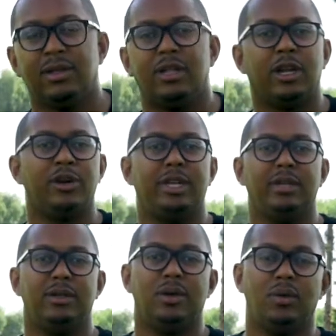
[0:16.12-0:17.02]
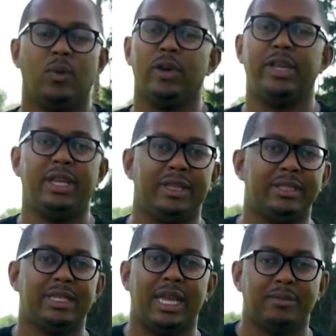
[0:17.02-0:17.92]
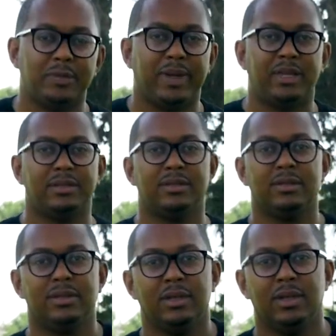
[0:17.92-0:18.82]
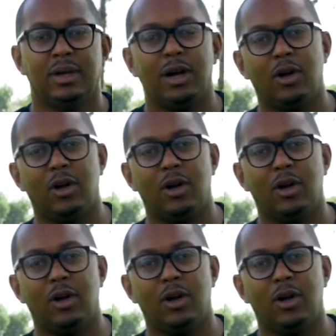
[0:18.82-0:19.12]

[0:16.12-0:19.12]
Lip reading: learning, working in the same space. Our